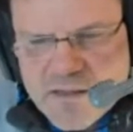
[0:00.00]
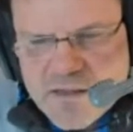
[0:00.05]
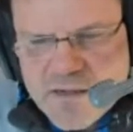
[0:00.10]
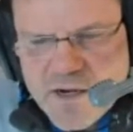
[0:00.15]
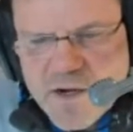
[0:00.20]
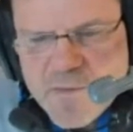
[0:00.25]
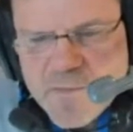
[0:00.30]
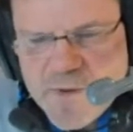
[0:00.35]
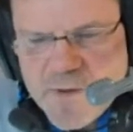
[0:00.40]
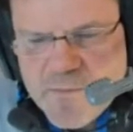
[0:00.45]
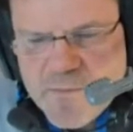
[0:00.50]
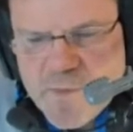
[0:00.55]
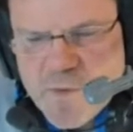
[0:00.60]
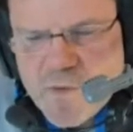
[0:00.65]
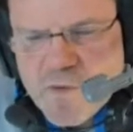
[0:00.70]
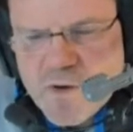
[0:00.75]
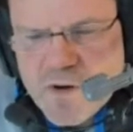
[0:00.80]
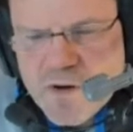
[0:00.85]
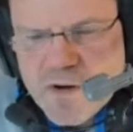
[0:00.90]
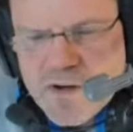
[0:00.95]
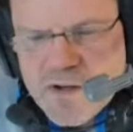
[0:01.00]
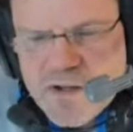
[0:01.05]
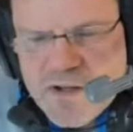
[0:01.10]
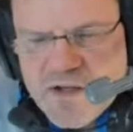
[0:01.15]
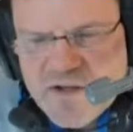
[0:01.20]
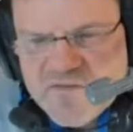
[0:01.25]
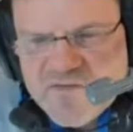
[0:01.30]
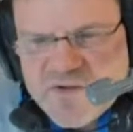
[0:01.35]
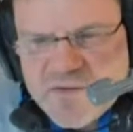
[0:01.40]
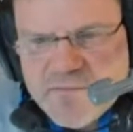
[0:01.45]
a little bit more
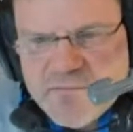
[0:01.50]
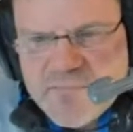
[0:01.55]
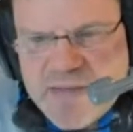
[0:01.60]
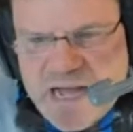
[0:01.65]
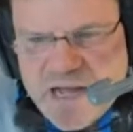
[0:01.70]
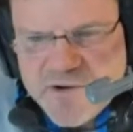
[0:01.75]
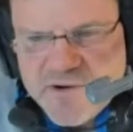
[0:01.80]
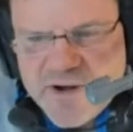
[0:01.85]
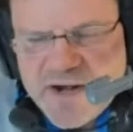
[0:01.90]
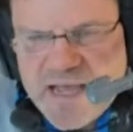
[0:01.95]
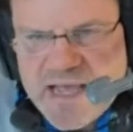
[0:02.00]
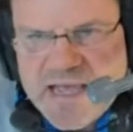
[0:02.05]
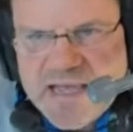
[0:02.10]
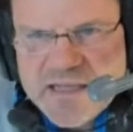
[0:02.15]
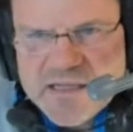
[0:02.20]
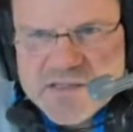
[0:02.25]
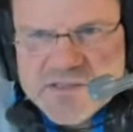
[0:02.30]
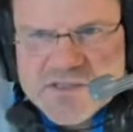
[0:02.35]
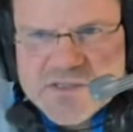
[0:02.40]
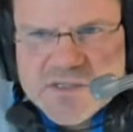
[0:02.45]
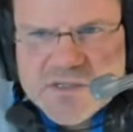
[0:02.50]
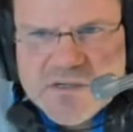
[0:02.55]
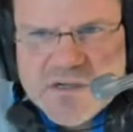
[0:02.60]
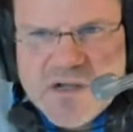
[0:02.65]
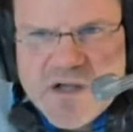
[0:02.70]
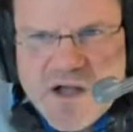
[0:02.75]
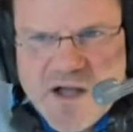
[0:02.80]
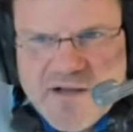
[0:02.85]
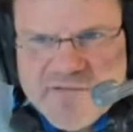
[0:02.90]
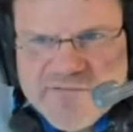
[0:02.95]
of a modernized
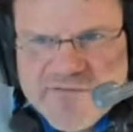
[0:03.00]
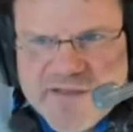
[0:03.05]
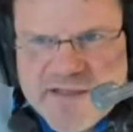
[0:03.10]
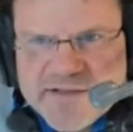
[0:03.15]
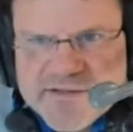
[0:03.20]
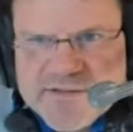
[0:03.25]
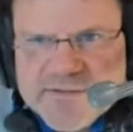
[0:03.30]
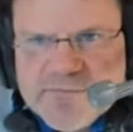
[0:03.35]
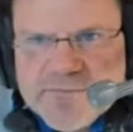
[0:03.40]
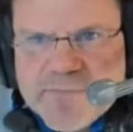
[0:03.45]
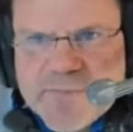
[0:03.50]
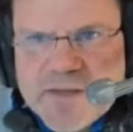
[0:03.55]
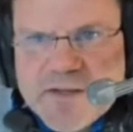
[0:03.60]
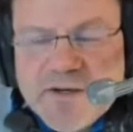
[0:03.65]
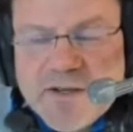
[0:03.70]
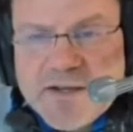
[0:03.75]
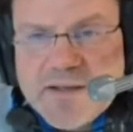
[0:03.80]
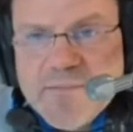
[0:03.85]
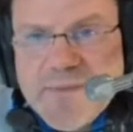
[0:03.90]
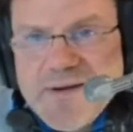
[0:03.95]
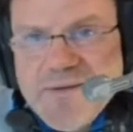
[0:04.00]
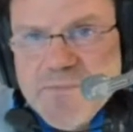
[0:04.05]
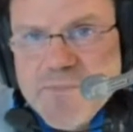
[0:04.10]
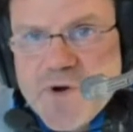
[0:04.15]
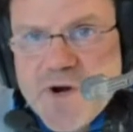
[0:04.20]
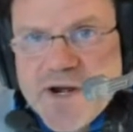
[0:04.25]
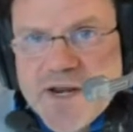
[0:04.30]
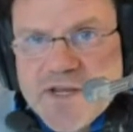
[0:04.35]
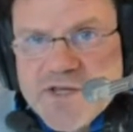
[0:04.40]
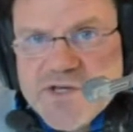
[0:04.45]
offense. Look, I mean, he
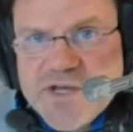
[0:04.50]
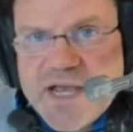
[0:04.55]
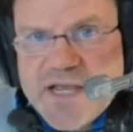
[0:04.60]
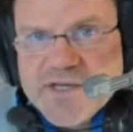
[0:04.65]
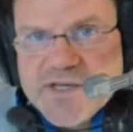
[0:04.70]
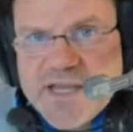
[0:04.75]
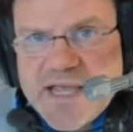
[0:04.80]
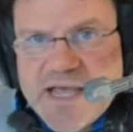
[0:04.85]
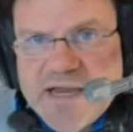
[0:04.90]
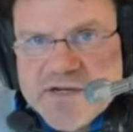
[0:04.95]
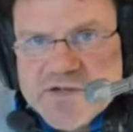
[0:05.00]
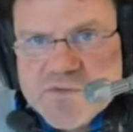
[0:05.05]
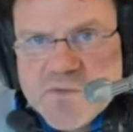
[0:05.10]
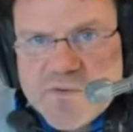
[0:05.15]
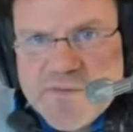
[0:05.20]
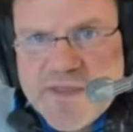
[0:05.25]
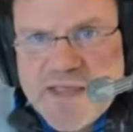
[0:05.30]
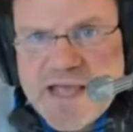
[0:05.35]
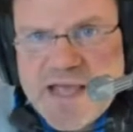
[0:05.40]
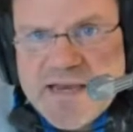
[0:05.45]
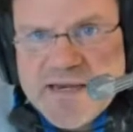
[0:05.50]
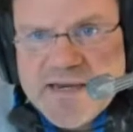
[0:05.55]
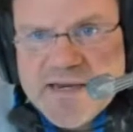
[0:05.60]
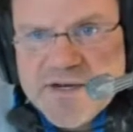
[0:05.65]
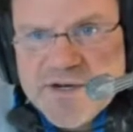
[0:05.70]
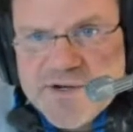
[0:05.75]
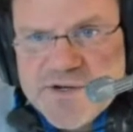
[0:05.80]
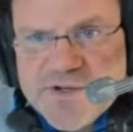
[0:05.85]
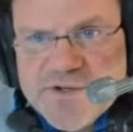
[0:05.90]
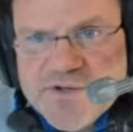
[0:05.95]
brought in Josh Gaddis with the
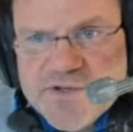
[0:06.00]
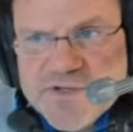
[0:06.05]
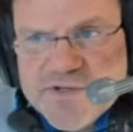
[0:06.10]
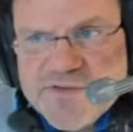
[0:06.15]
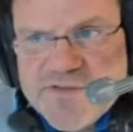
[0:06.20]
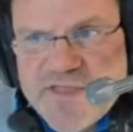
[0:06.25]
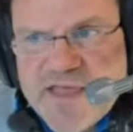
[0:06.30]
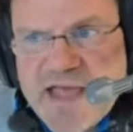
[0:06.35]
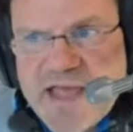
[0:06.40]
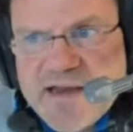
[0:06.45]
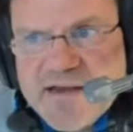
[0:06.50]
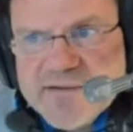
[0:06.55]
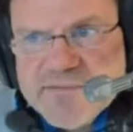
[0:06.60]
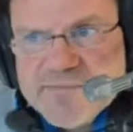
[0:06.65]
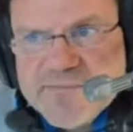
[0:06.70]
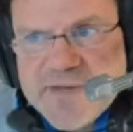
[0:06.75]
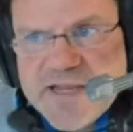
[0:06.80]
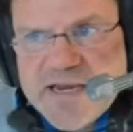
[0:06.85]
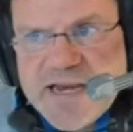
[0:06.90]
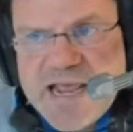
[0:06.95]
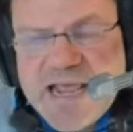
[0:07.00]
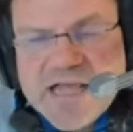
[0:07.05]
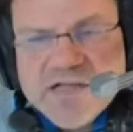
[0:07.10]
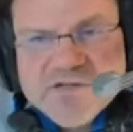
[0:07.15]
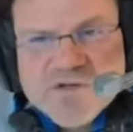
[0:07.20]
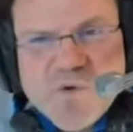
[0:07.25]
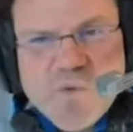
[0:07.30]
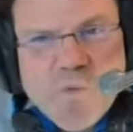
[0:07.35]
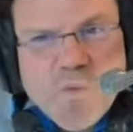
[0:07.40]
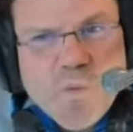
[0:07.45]
idea to do just that. It
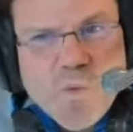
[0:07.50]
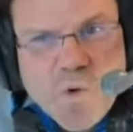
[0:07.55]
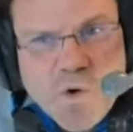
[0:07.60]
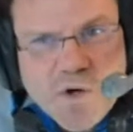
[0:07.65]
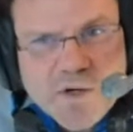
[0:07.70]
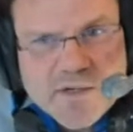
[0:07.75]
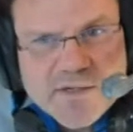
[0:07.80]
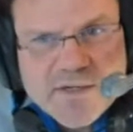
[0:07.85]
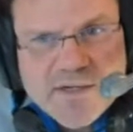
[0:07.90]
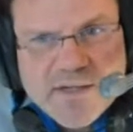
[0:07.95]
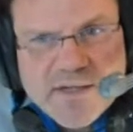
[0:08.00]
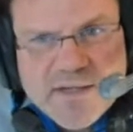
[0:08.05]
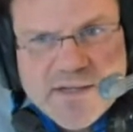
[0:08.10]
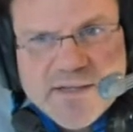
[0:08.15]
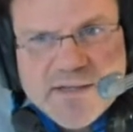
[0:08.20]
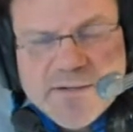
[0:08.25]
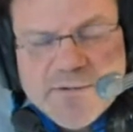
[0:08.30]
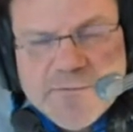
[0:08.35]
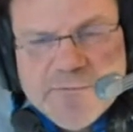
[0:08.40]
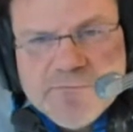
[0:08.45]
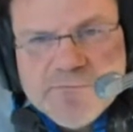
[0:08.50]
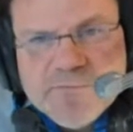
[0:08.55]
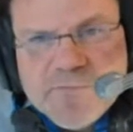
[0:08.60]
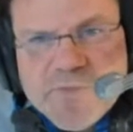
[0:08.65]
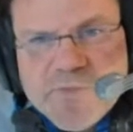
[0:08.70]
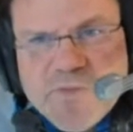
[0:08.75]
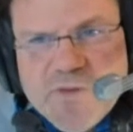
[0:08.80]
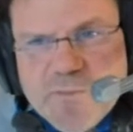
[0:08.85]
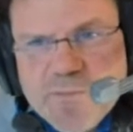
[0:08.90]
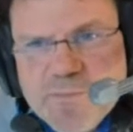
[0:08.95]
hasn't worked.
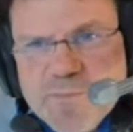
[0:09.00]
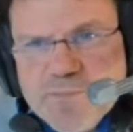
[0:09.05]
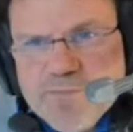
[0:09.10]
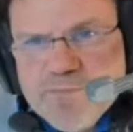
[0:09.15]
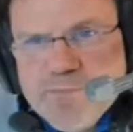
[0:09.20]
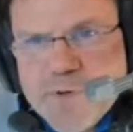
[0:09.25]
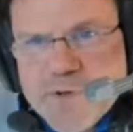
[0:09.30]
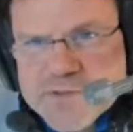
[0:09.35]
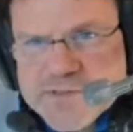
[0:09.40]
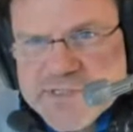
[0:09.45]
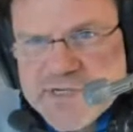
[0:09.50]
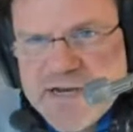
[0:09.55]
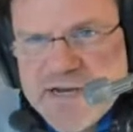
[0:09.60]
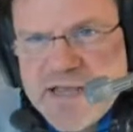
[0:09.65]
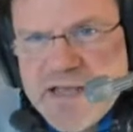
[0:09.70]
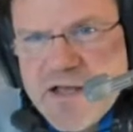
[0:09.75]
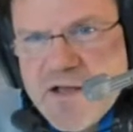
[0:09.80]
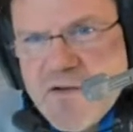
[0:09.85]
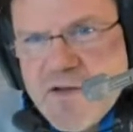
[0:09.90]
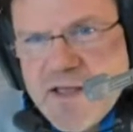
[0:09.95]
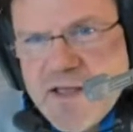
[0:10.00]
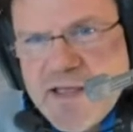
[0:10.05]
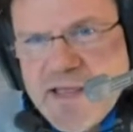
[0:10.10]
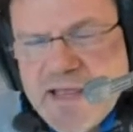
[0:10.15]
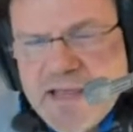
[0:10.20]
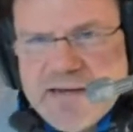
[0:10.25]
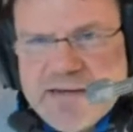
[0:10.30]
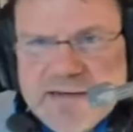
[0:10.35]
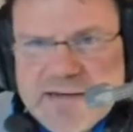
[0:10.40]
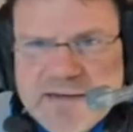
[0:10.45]
The personnel,
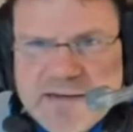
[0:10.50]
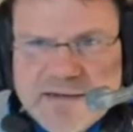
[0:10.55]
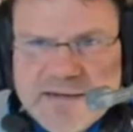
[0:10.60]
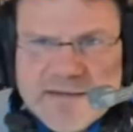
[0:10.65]
and